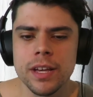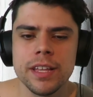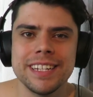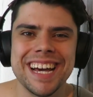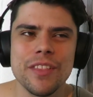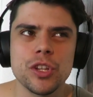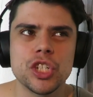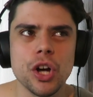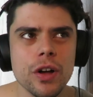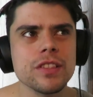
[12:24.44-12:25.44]
Now, the
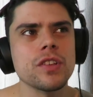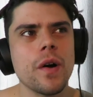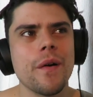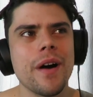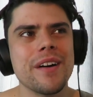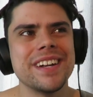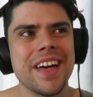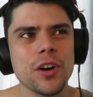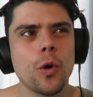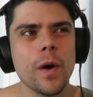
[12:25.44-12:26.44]
Dons are
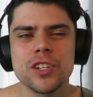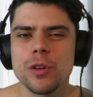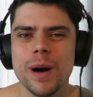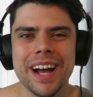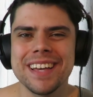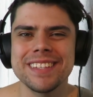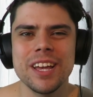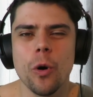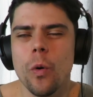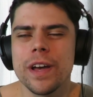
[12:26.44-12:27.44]
another question mark, as
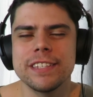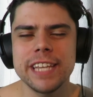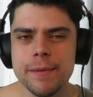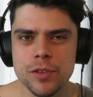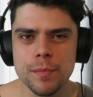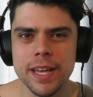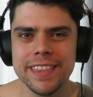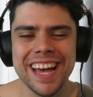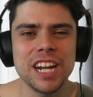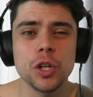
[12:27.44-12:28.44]
they always seem to be.
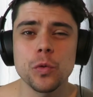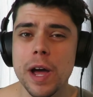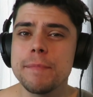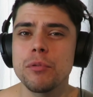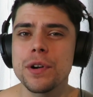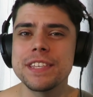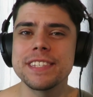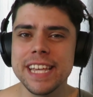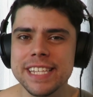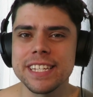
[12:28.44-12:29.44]
They had a great
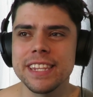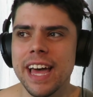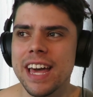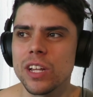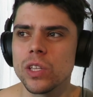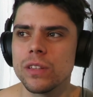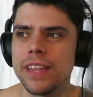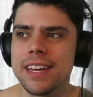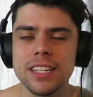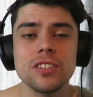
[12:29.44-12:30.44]
preseason. They had a
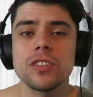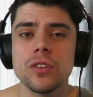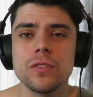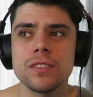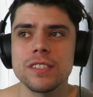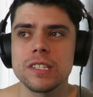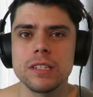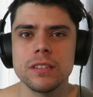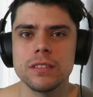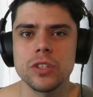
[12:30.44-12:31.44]
they had excuses
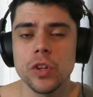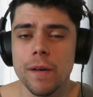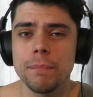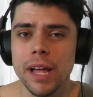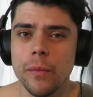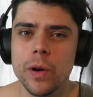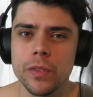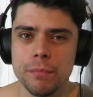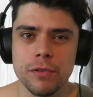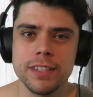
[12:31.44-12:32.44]
to to not play well in
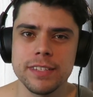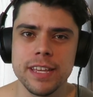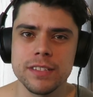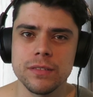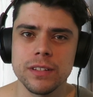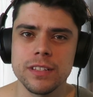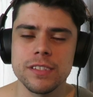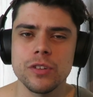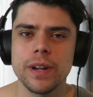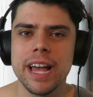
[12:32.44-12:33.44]
the preseason,
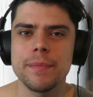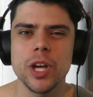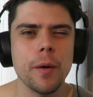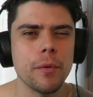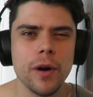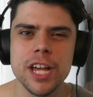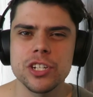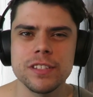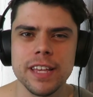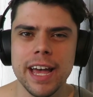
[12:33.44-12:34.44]
considering how many
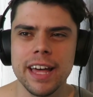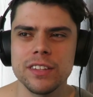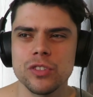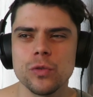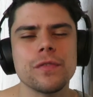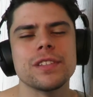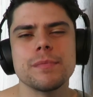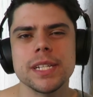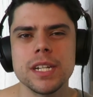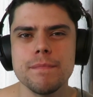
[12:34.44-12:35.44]
operations they had, sort of
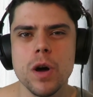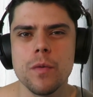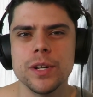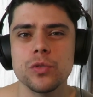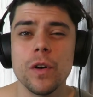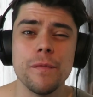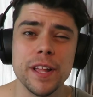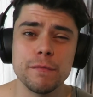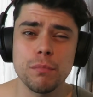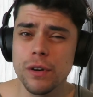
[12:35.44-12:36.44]
similar to Melbourne 12
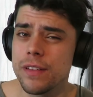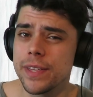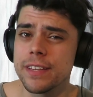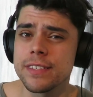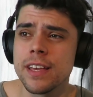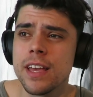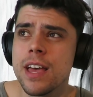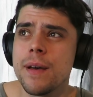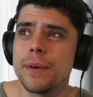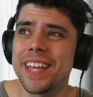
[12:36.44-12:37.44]
months previous.
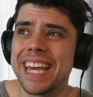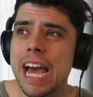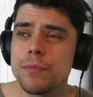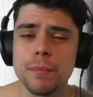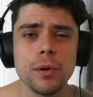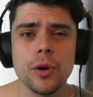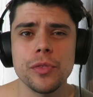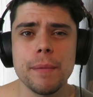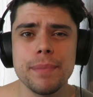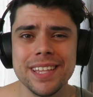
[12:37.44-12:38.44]
But they came to Perth.
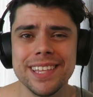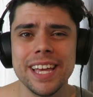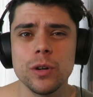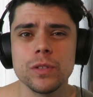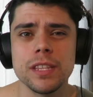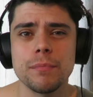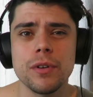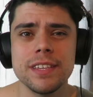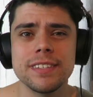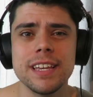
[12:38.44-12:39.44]
They beat the Eagles in the
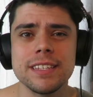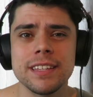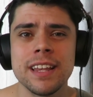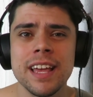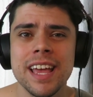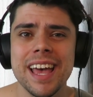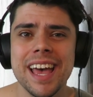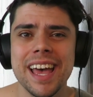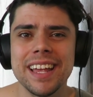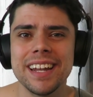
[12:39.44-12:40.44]
preseason
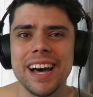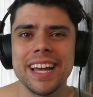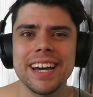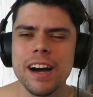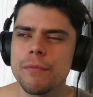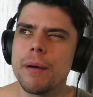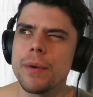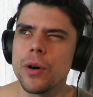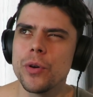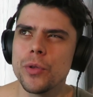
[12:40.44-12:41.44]
and I can't
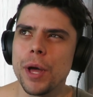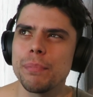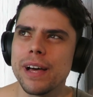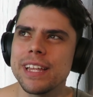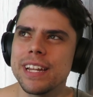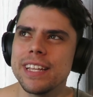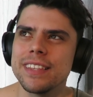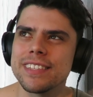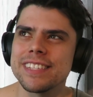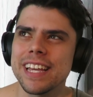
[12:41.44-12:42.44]
remember who they played
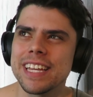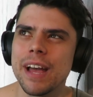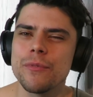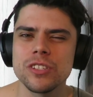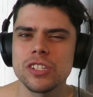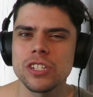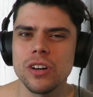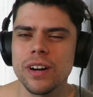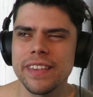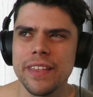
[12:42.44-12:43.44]
in the second game. Was it
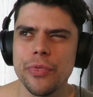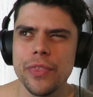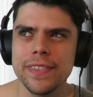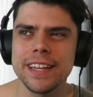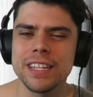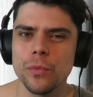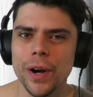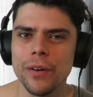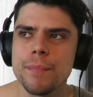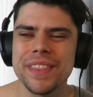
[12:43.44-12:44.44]
Geelong? And I think they did
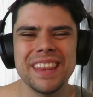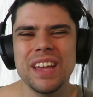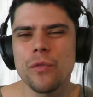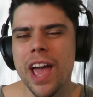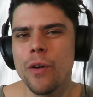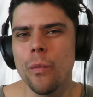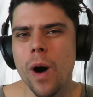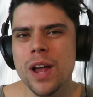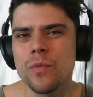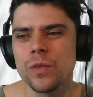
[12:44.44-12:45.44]
well. But then their round
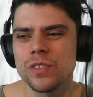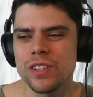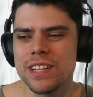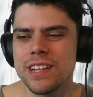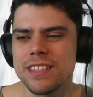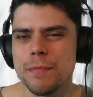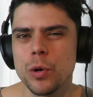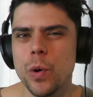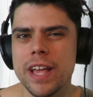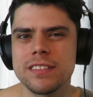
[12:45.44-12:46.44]
one was a
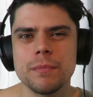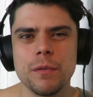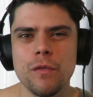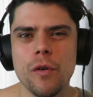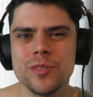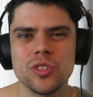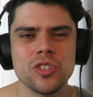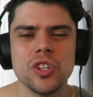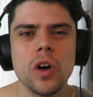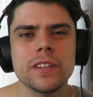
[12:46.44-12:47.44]
typical Essendon performance, just
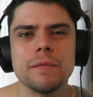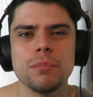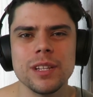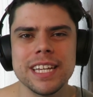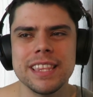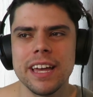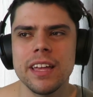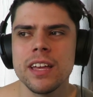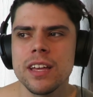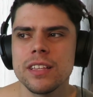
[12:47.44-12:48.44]
not complete. They
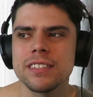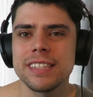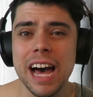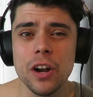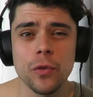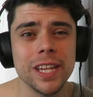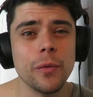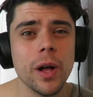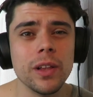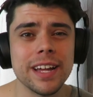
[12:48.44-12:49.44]
started really
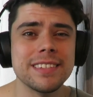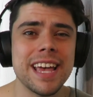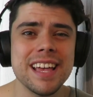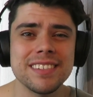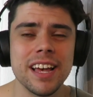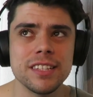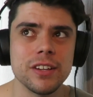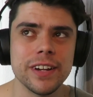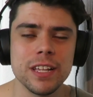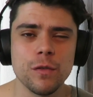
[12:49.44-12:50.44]
well against S- uh,
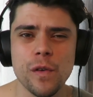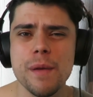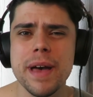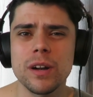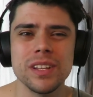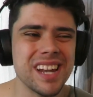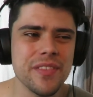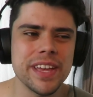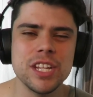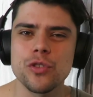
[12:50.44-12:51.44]
sorry against Fremantle,
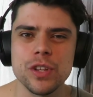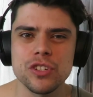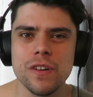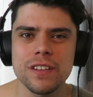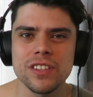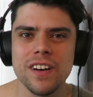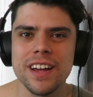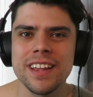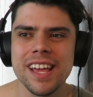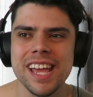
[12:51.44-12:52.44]
another injury-struck
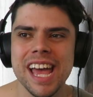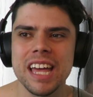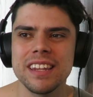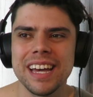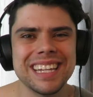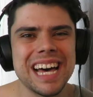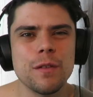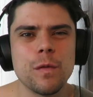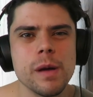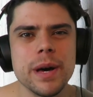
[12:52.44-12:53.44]
side, and they
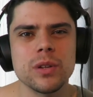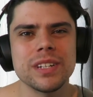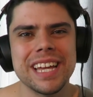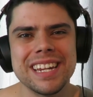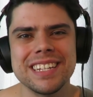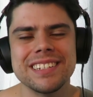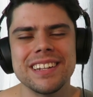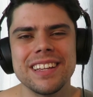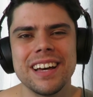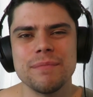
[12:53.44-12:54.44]
allowed Fremantle to get in
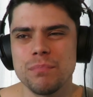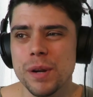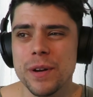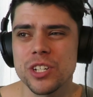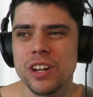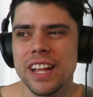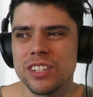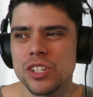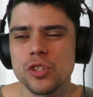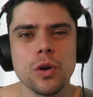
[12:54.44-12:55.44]
uh, pretty much
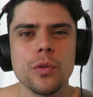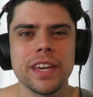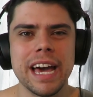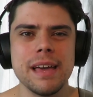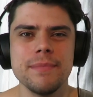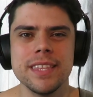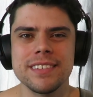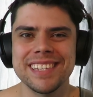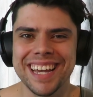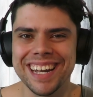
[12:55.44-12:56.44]
and control the game in the
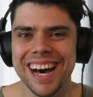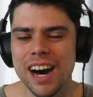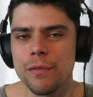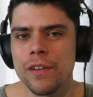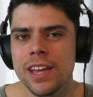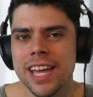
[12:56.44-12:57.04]
second half.